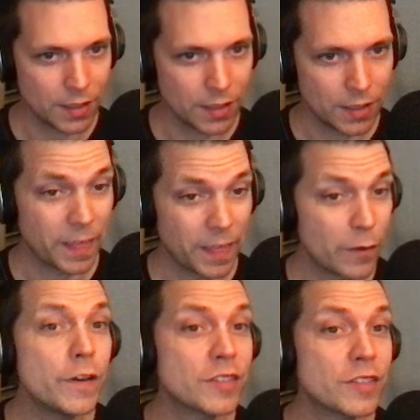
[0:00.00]

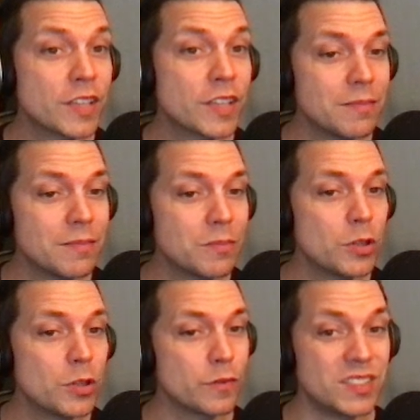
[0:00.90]
15 moves
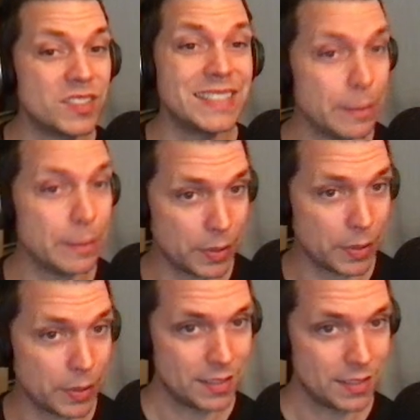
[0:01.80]
deep
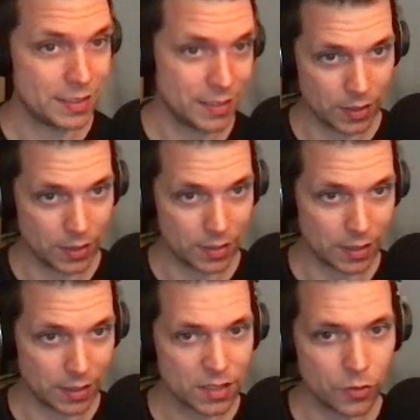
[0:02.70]
is what it says. So let's
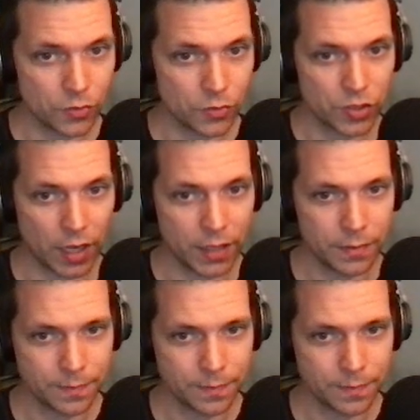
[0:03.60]
go retry.